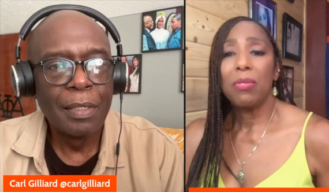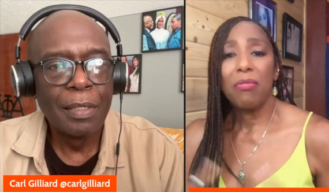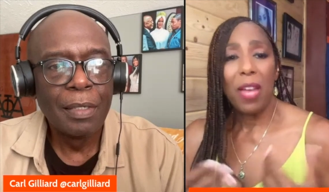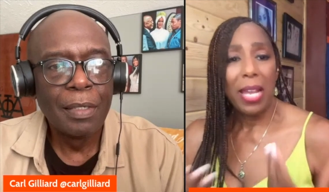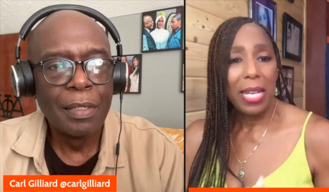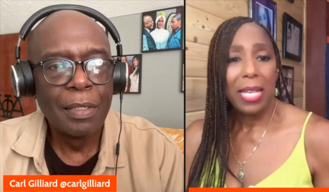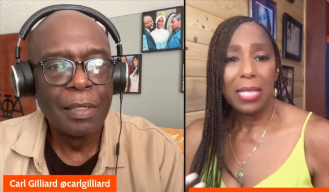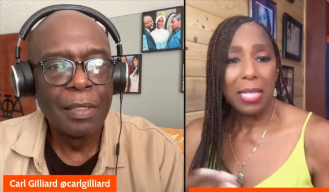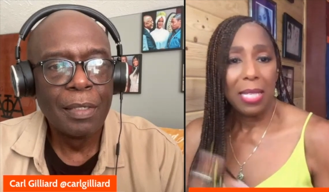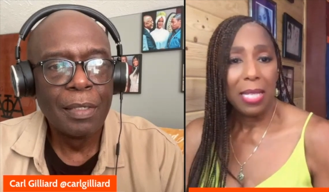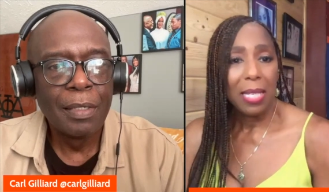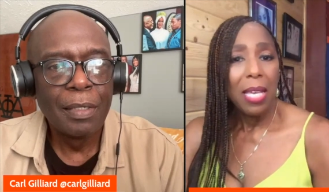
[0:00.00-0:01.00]

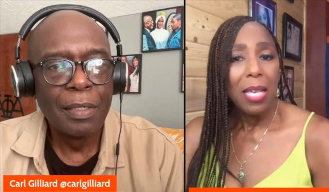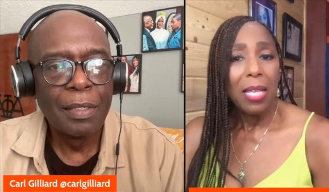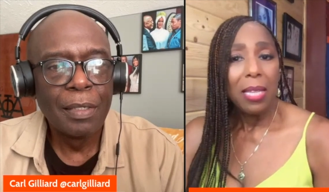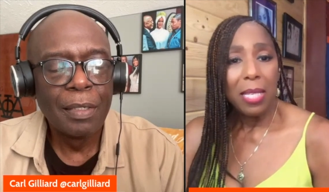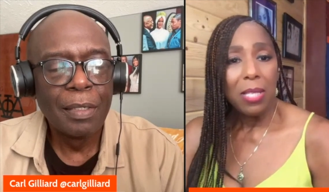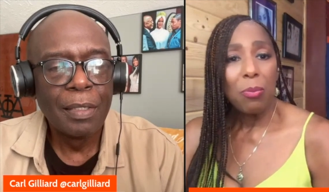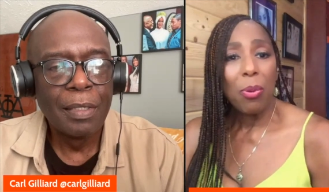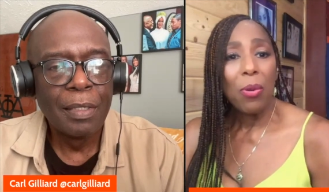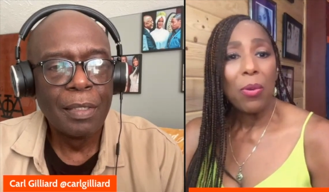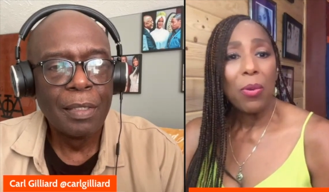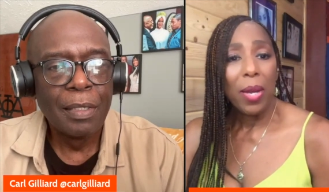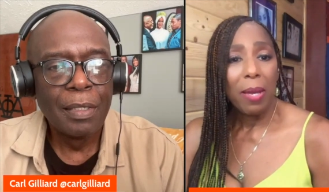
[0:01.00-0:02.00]
Speaker 1: financing these
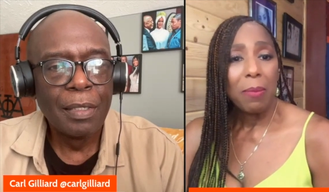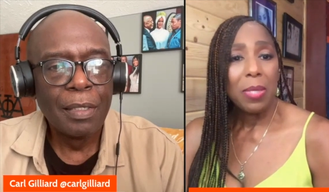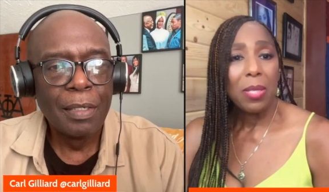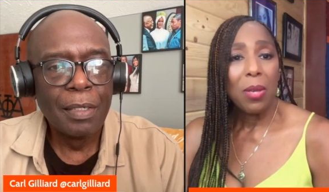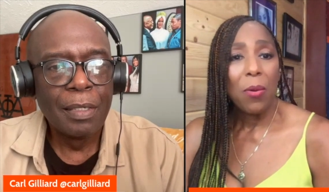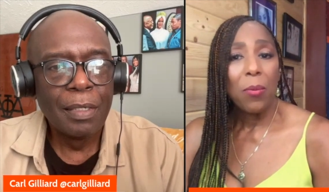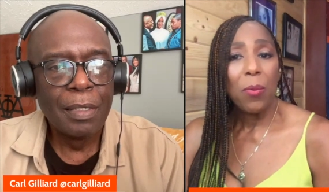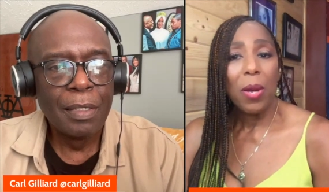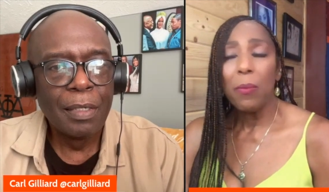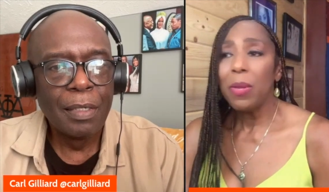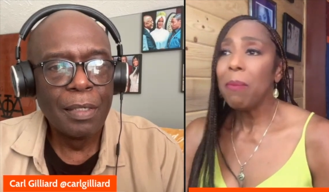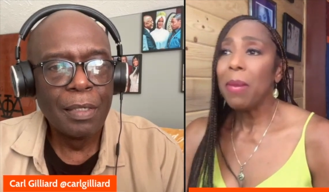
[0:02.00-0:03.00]
programs. So
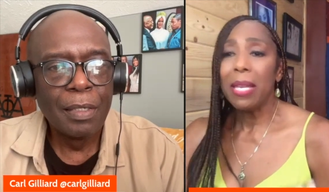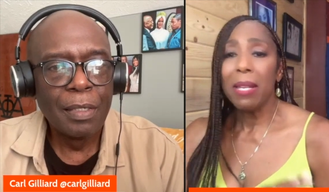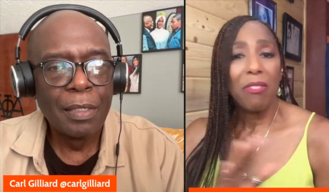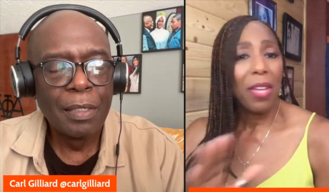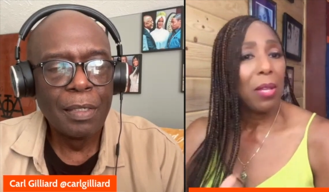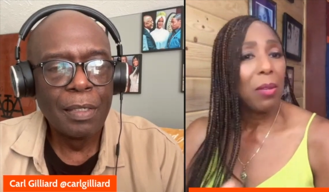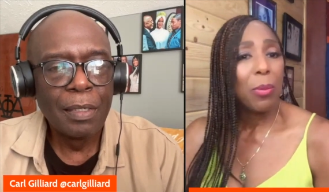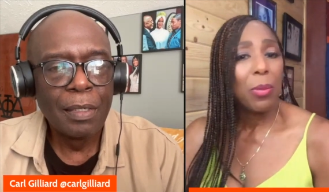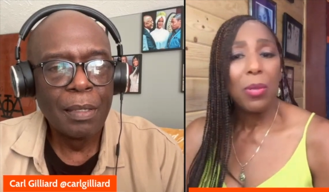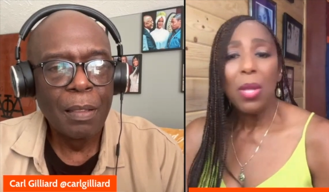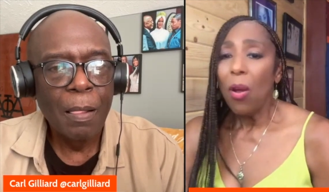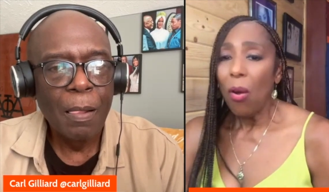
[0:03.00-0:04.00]
when we make it
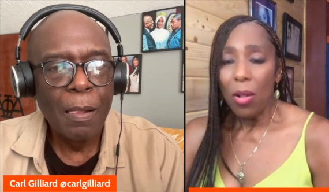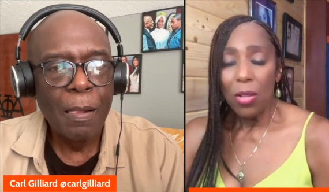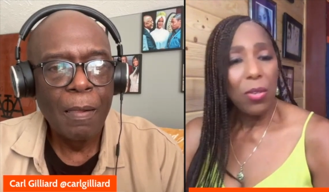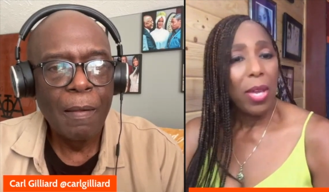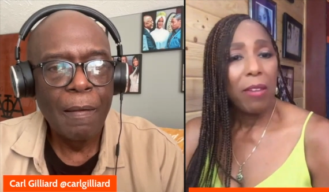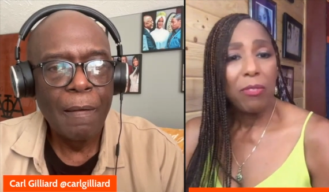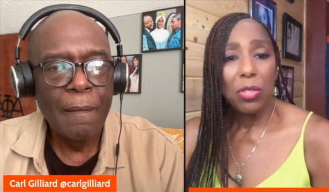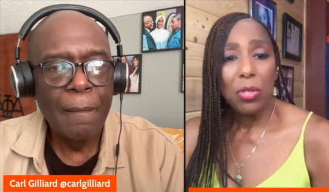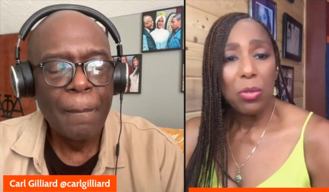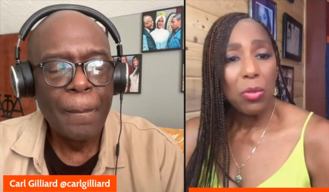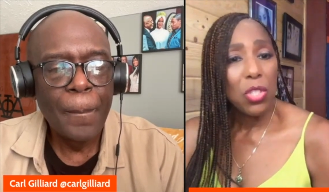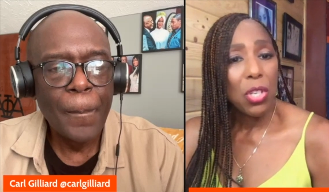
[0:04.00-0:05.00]
available, all you have to
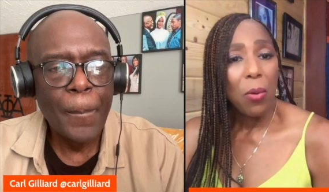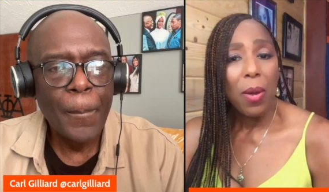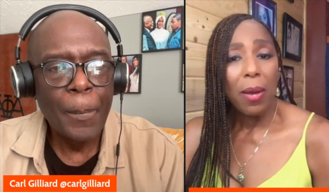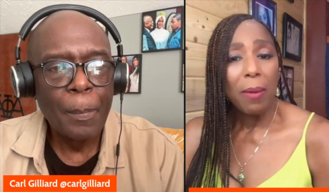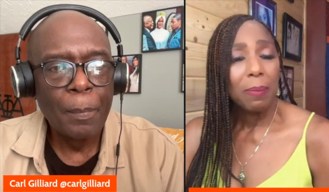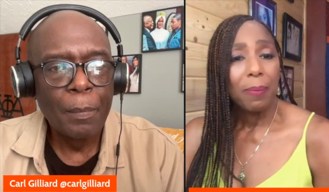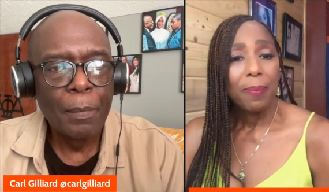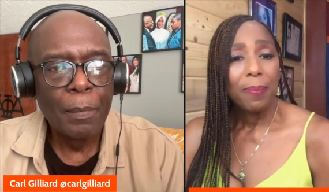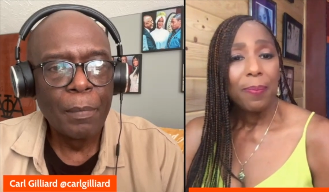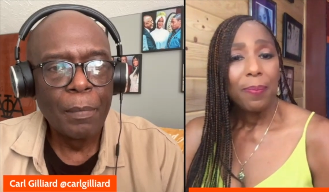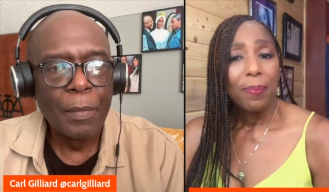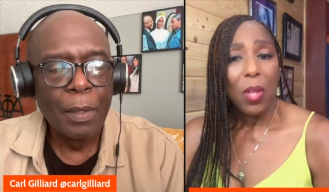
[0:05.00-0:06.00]
do is show up.
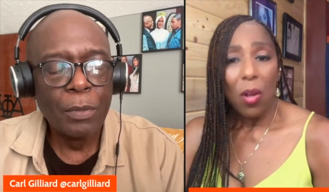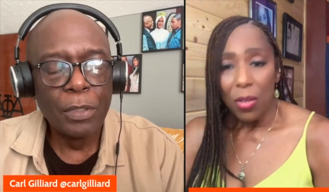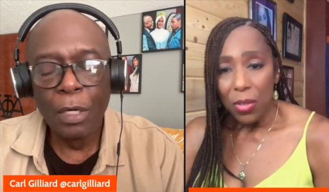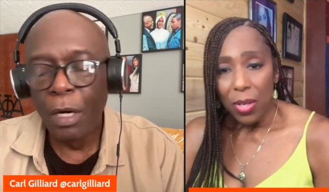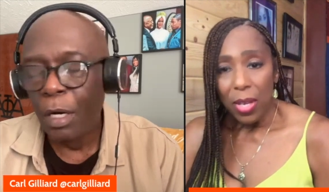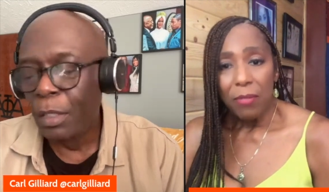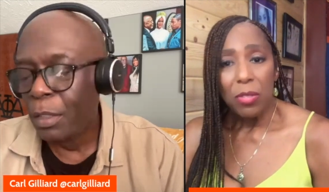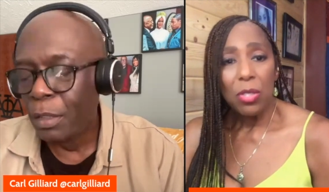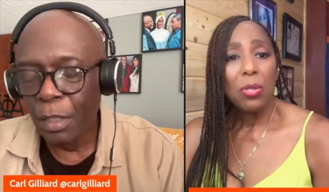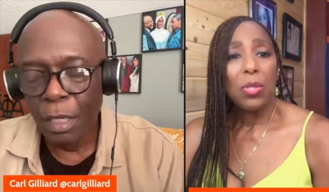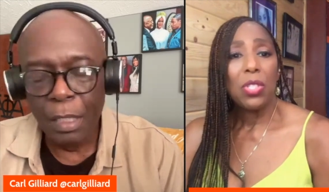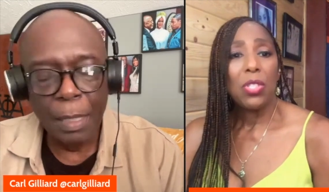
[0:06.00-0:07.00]
Speaker 2: All Dawnn, you have to
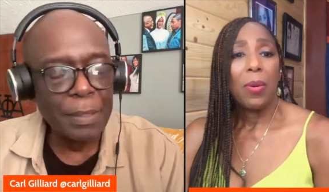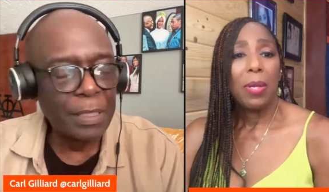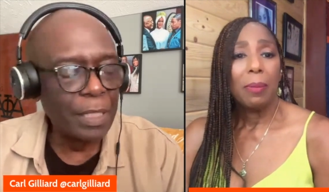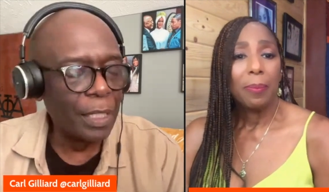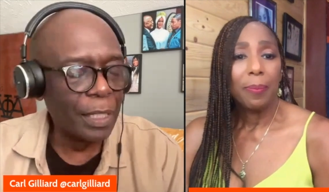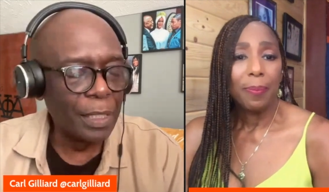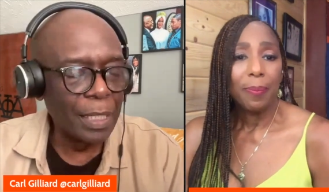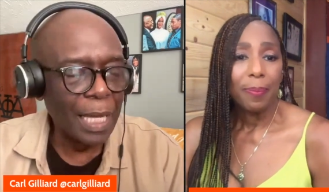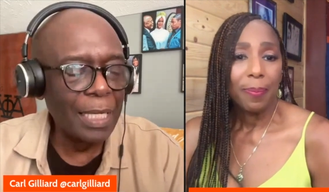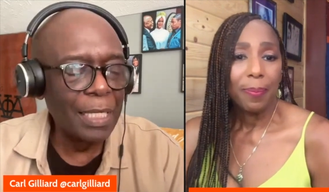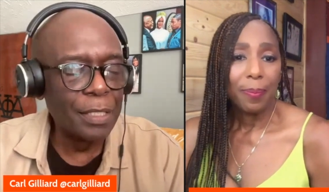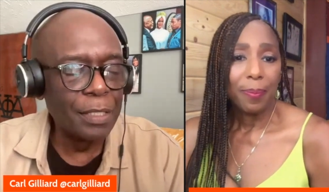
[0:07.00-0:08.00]
Dawnn, I'm gonna tell you
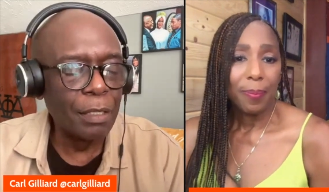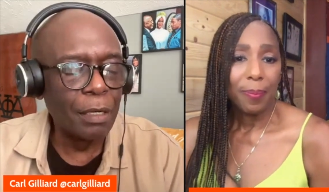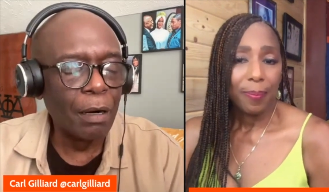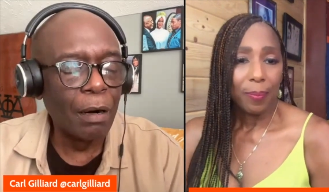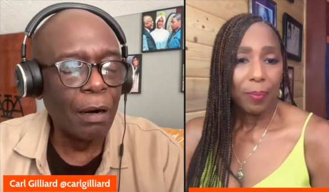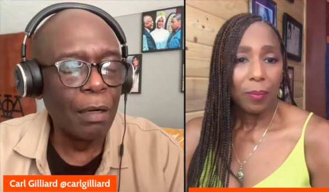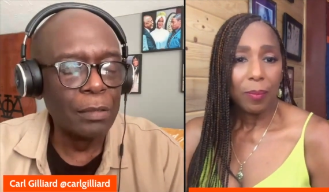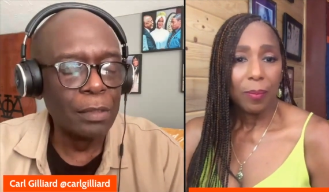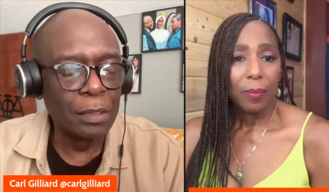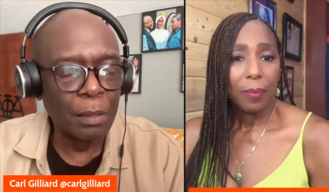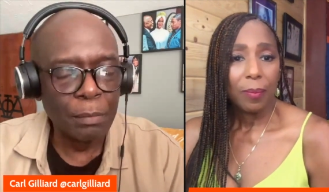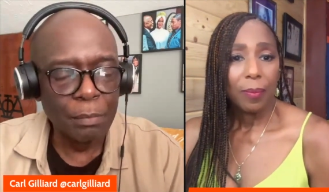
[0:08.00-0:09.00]
that is
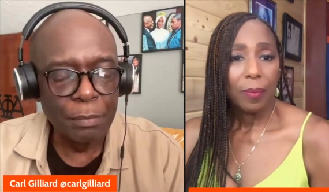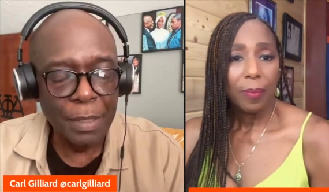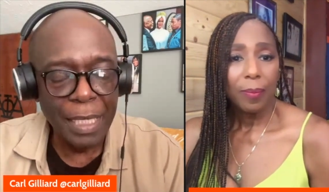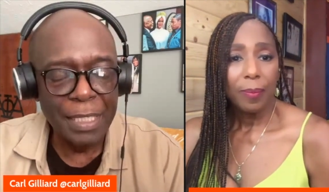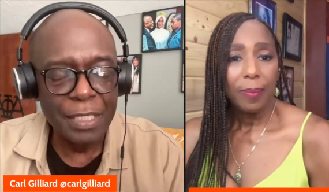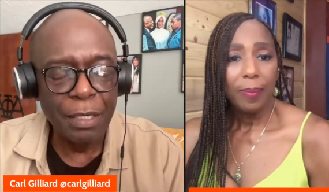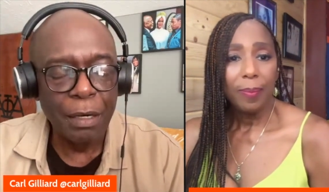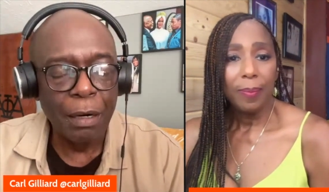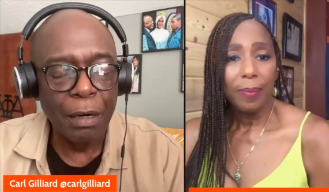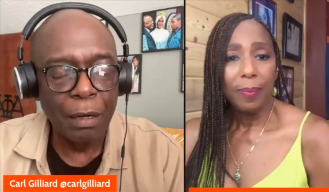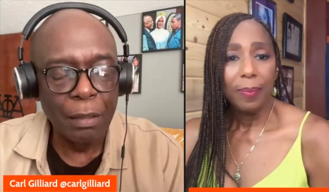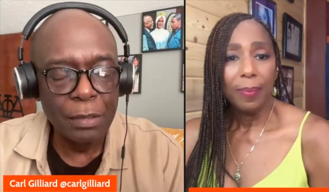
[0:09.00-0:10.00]
awesome. That is
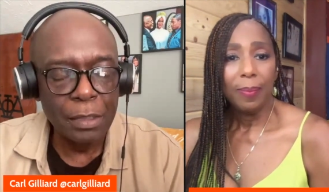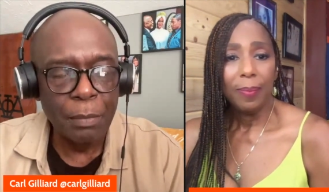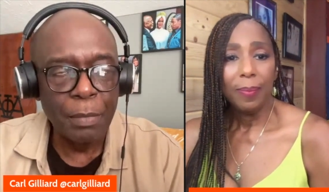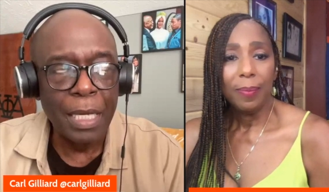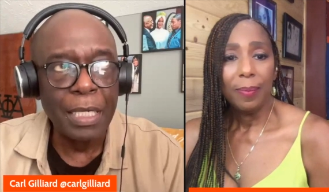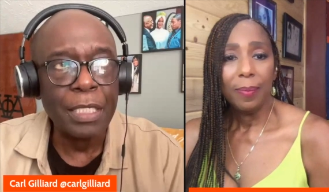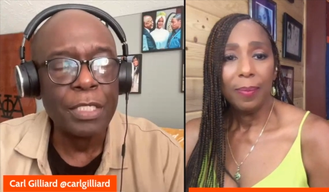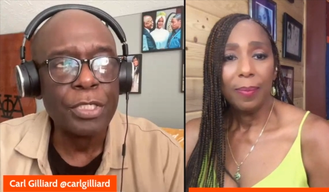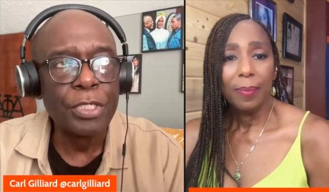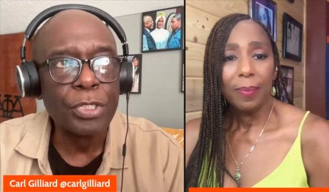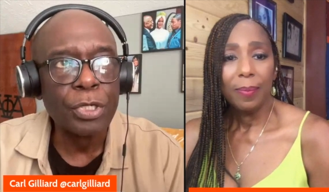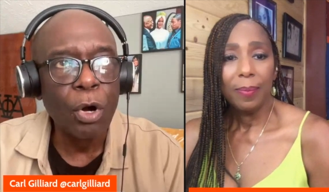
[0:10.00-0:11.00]
awesome, and it's
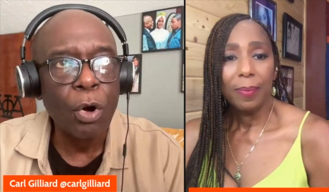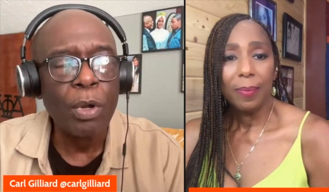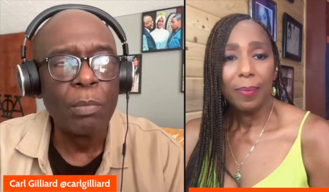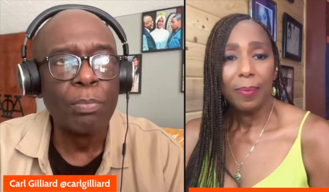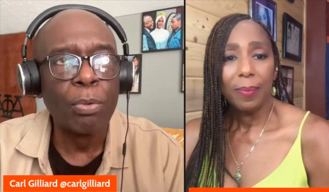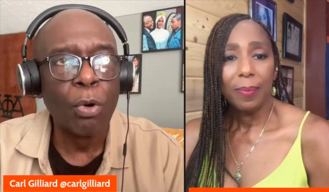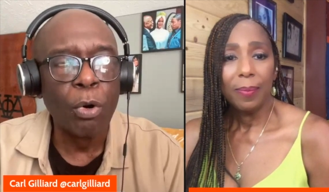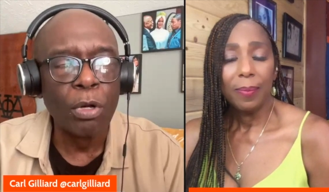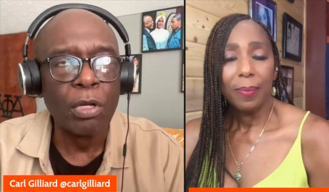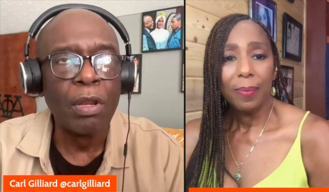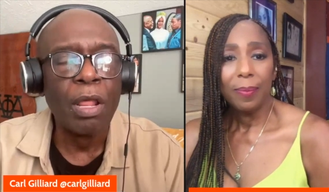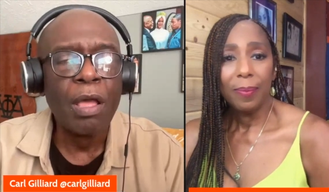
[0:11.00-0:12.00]
so important,